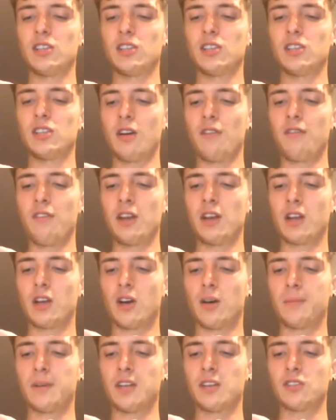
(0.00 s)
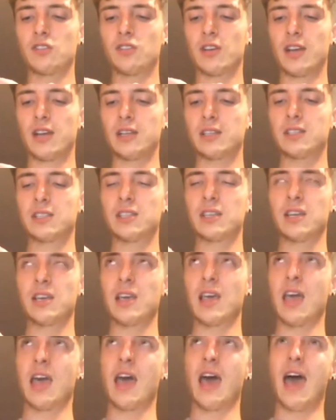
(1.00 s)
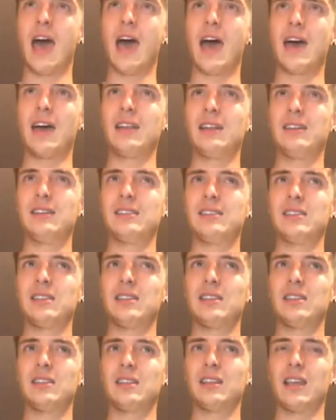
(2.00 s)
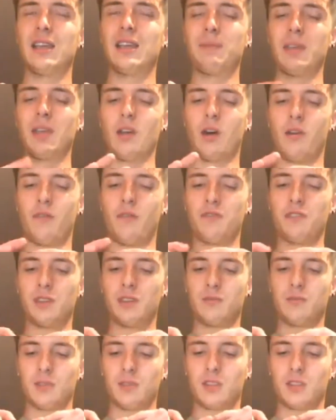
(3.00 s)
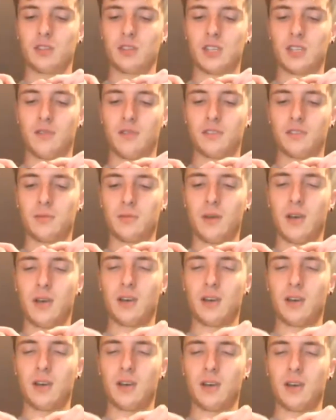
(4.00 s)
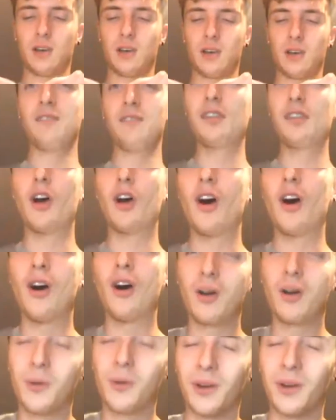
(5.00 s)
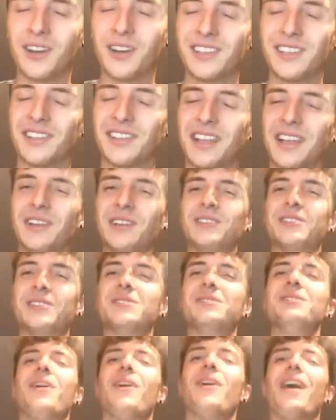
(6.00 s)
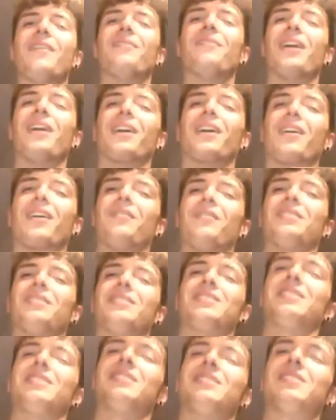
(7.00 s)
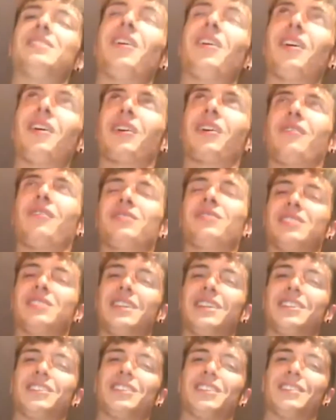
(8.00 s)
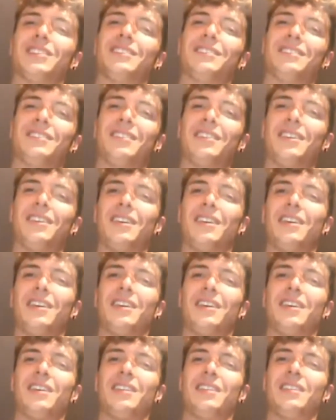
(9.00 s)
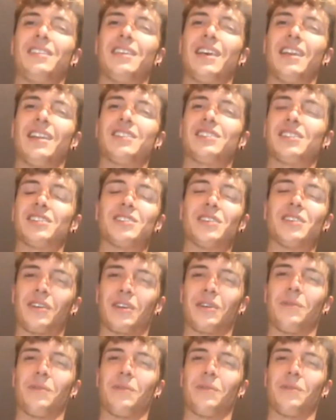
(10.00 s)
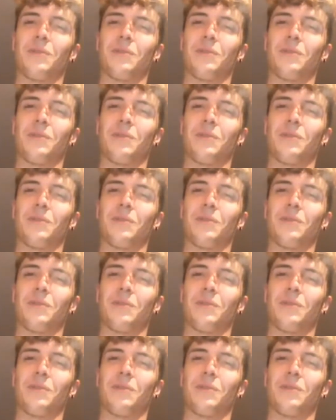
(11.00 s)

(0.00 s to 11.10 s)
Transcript: got a bit of common interest. And, like, be confident with yourself as well. Like, see, if you're awkward and, like, do not have that confidence, just start a conversation. Then it's just not gonna work.